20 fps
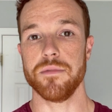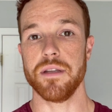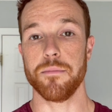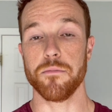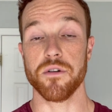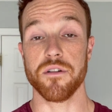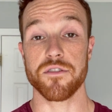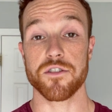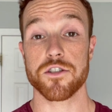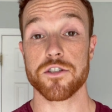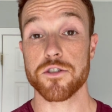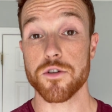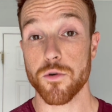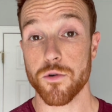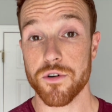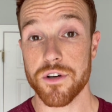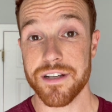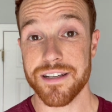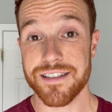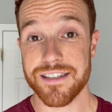number of
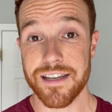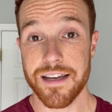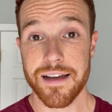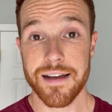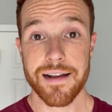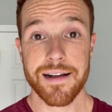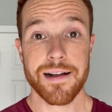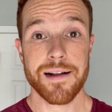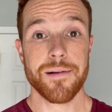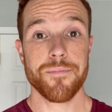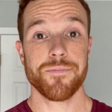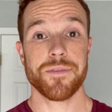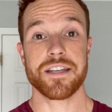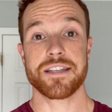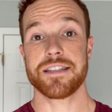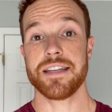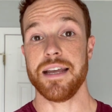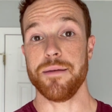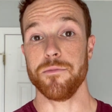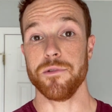stories, the
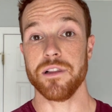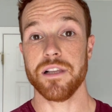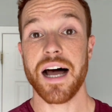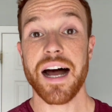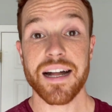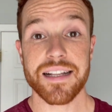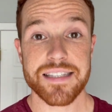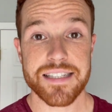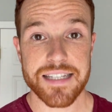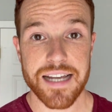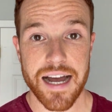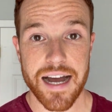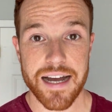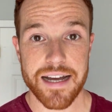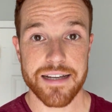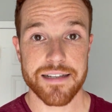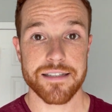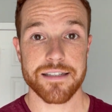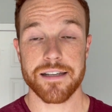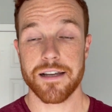same lot
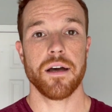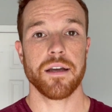size.